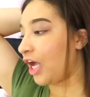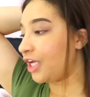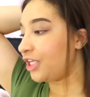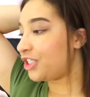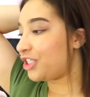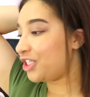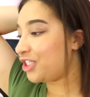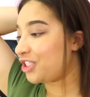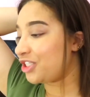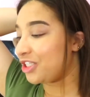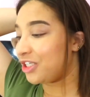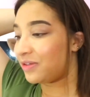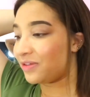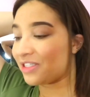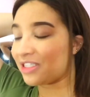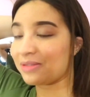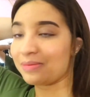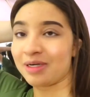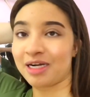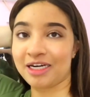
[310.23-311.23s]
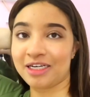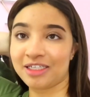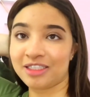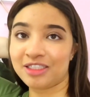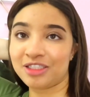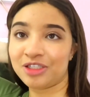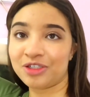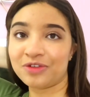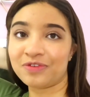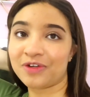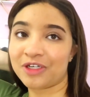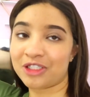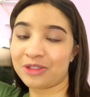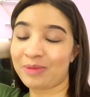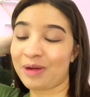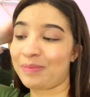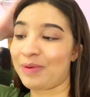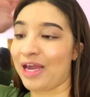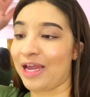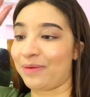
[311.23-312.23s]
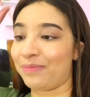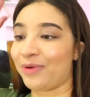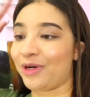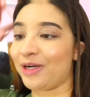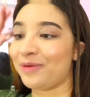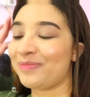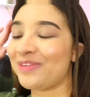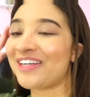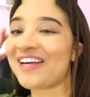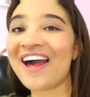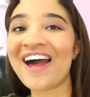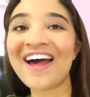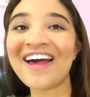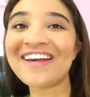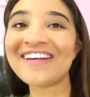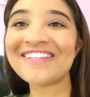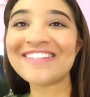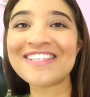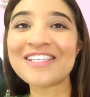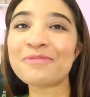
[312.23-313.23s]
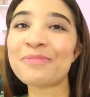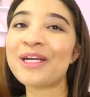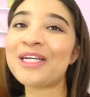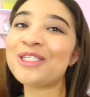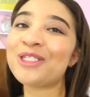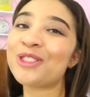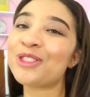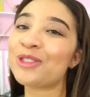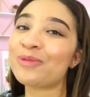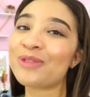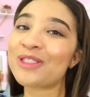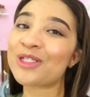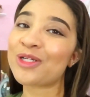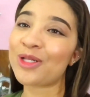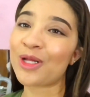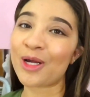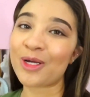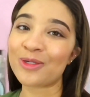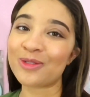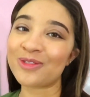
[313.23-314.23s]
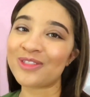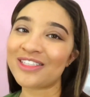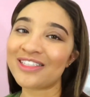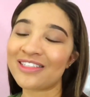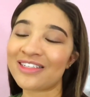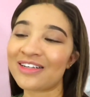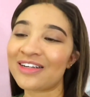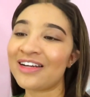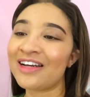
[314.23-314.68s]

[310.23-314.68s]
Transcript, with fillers: to do this week. I need to finish my paper because since my internship is closed,